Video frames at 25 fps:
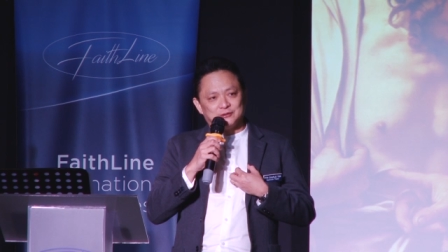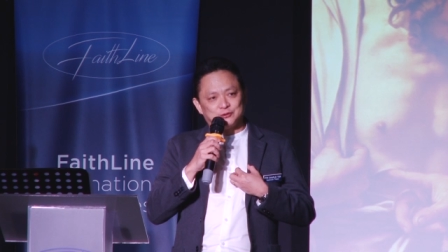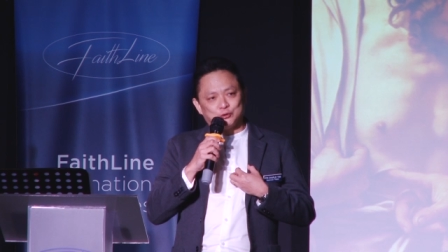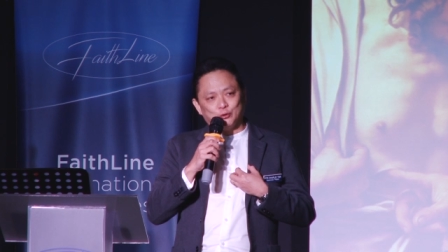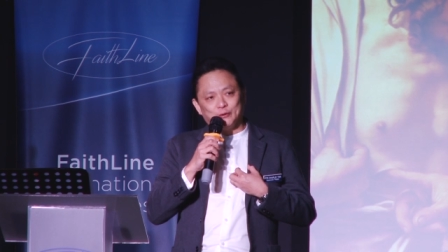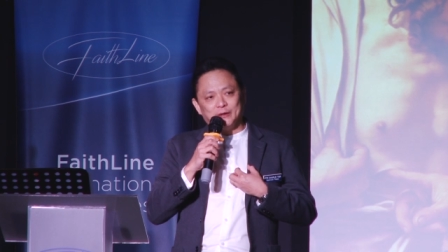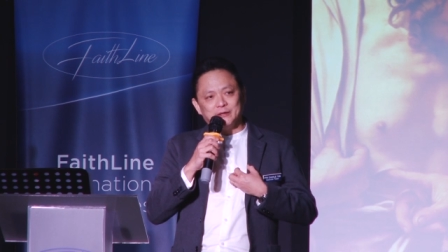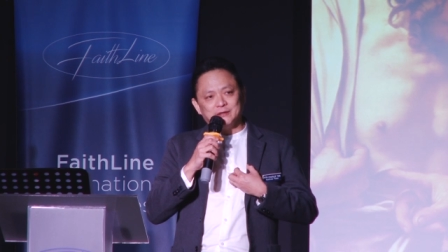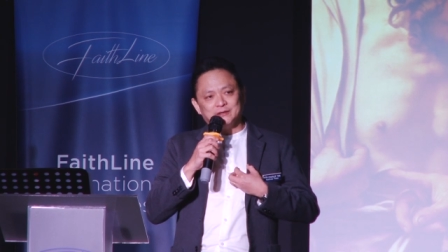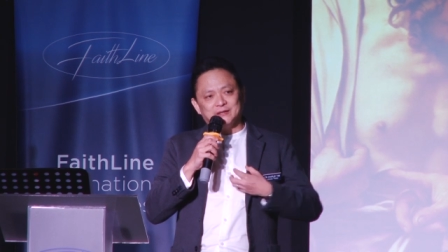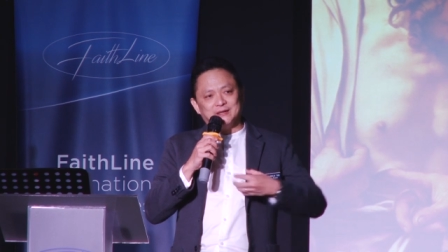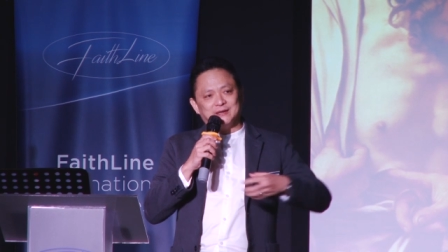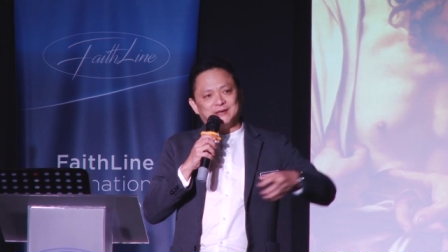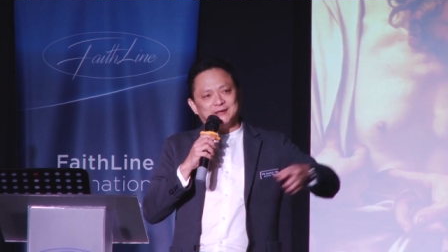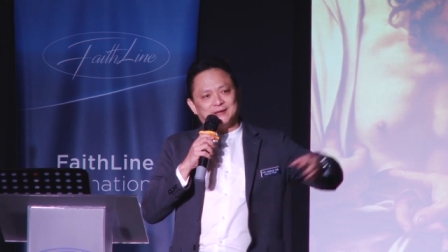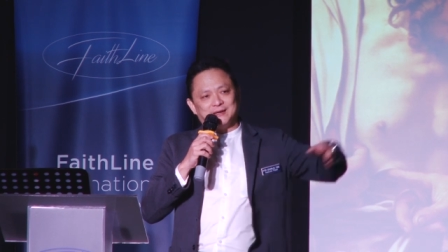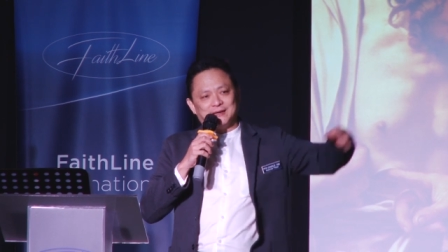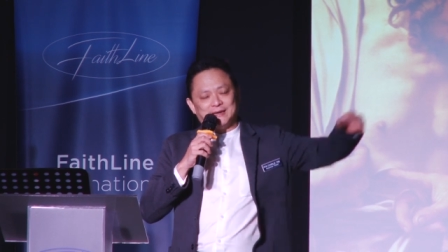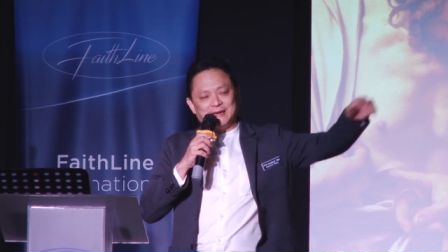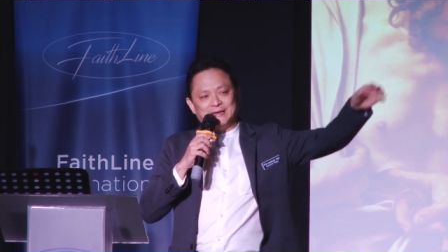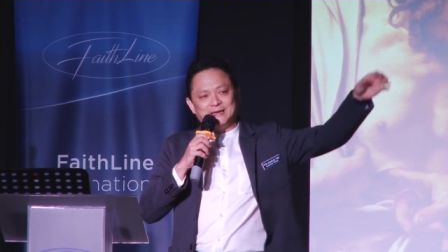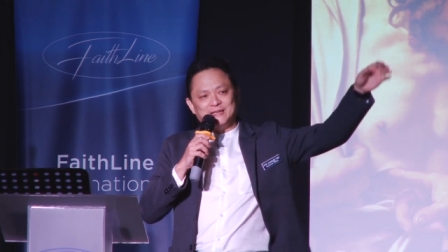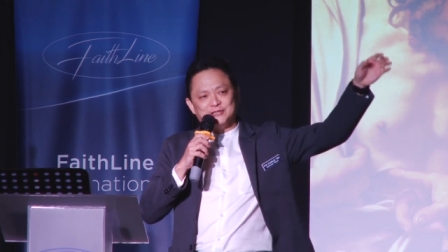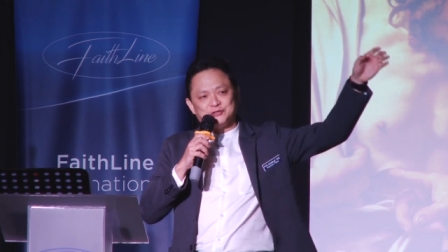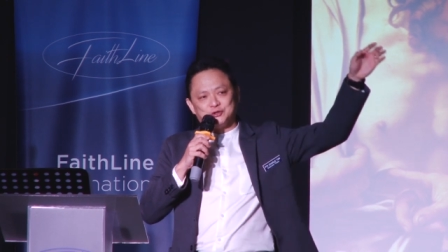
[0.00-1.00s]
So
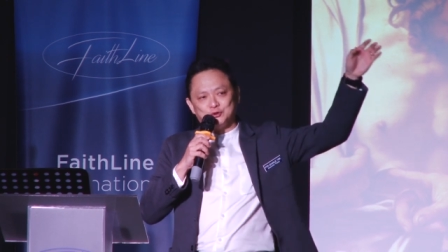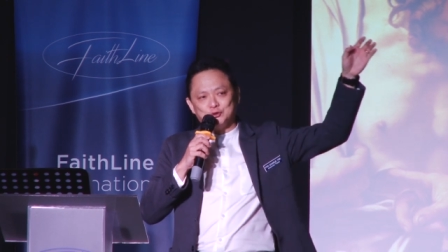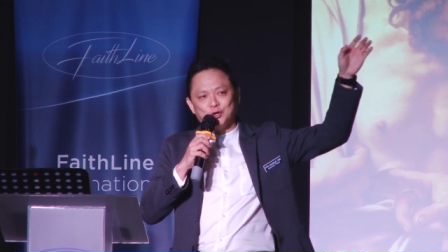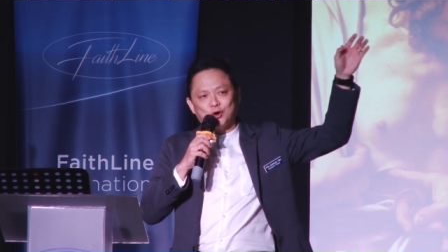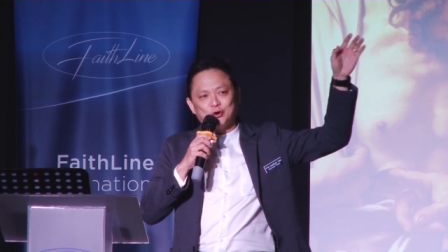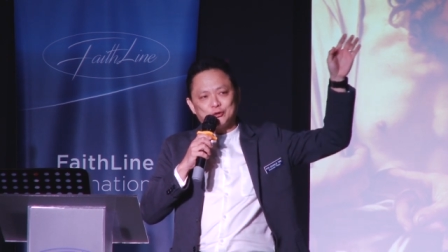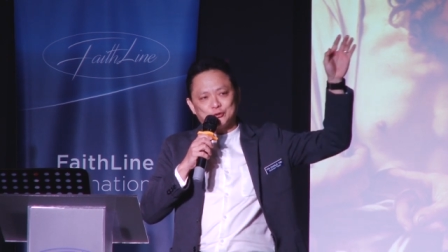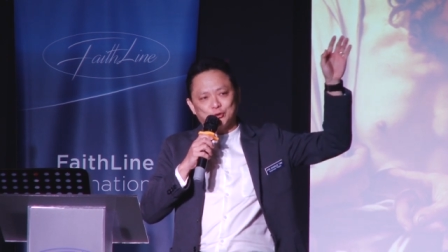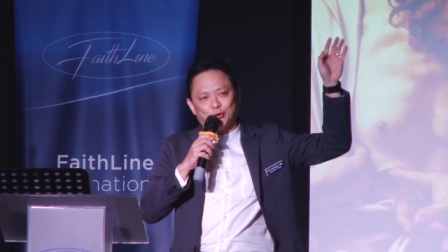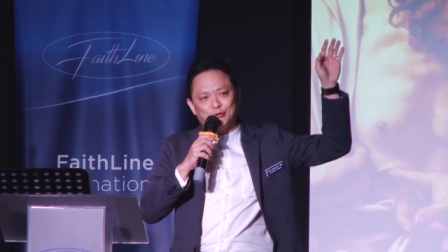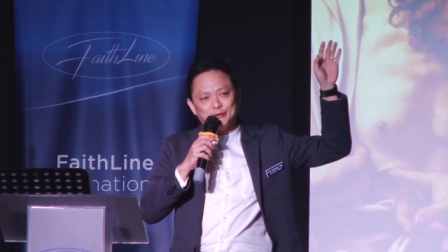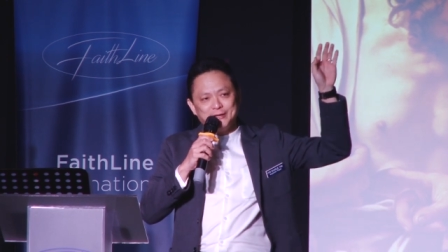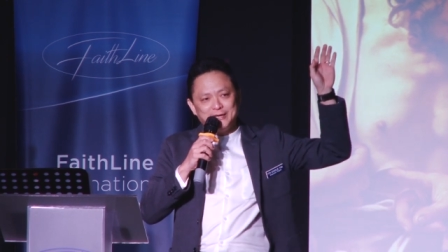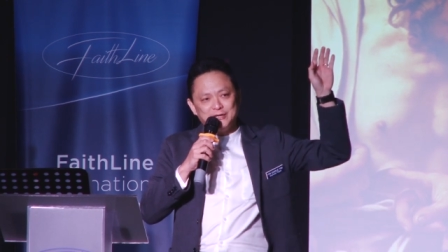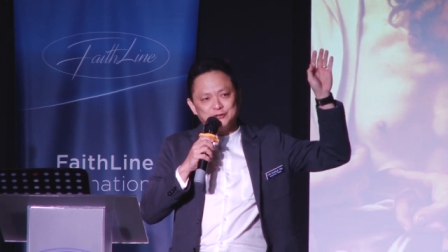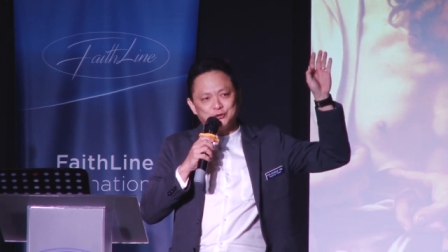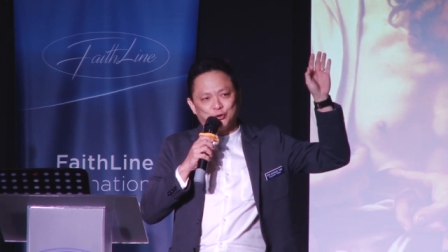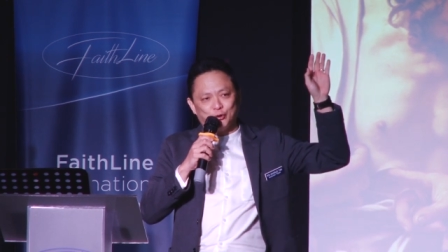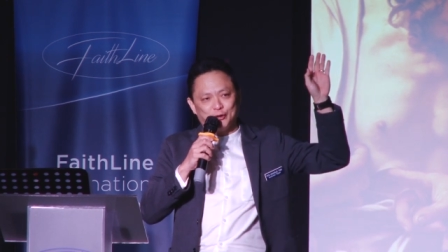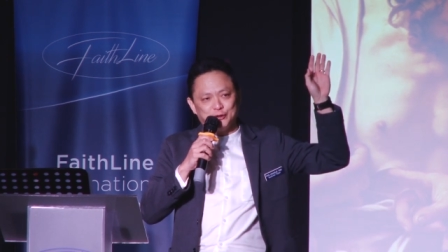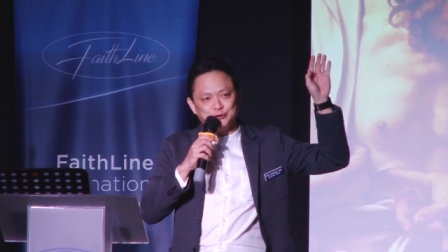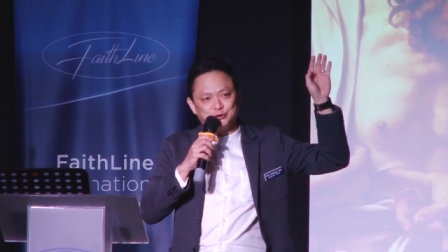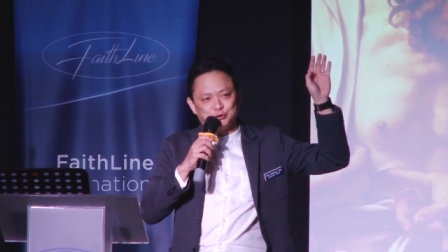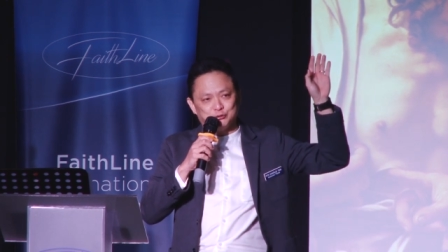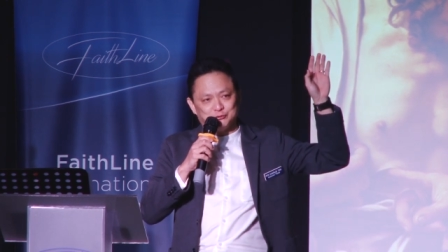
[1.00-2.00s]
it is not
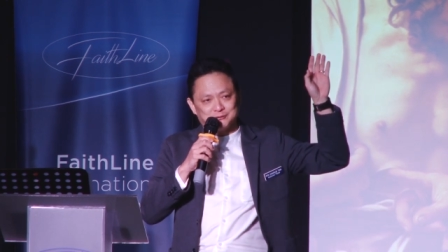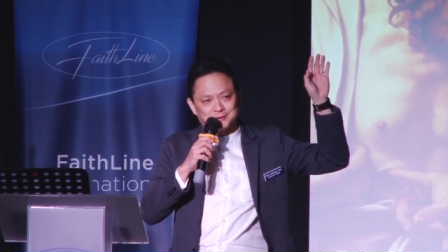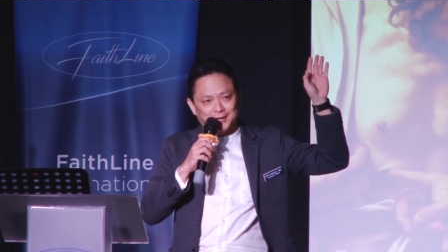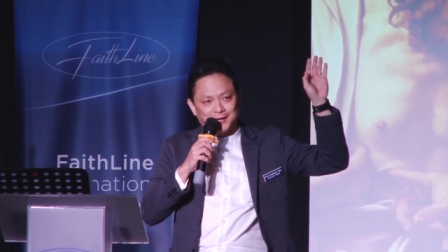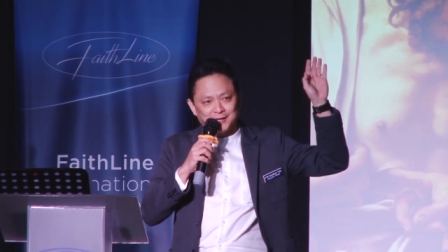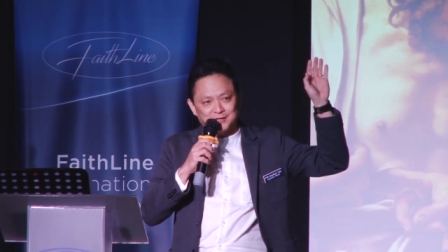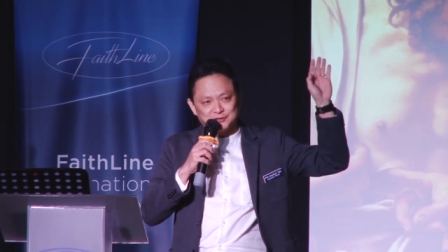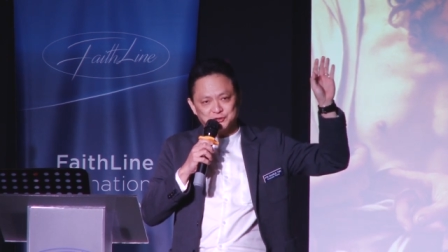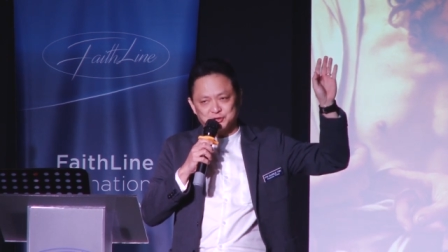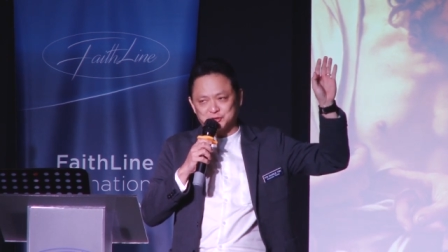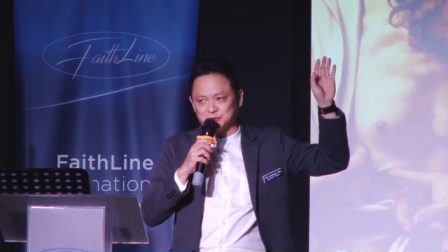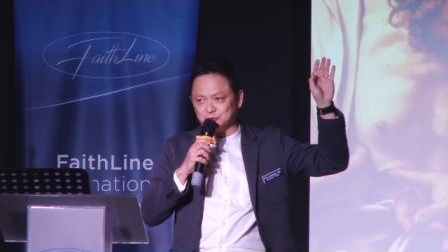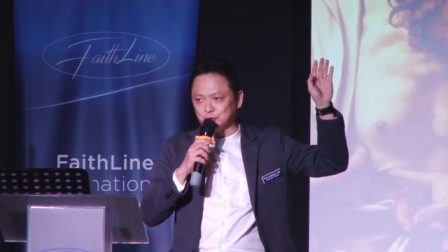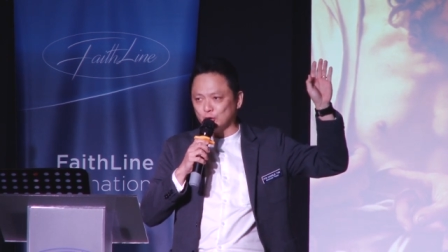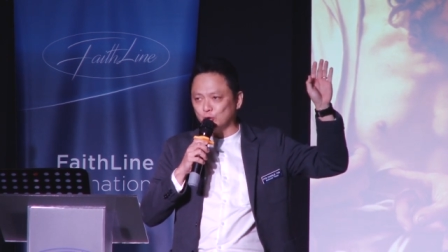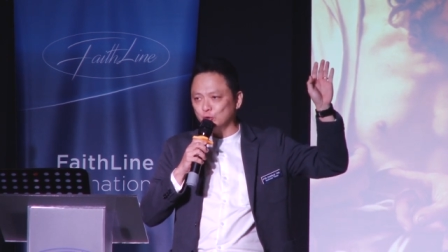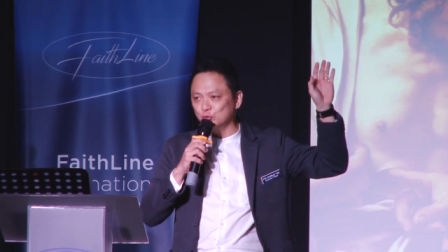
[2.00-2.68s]
only going to touch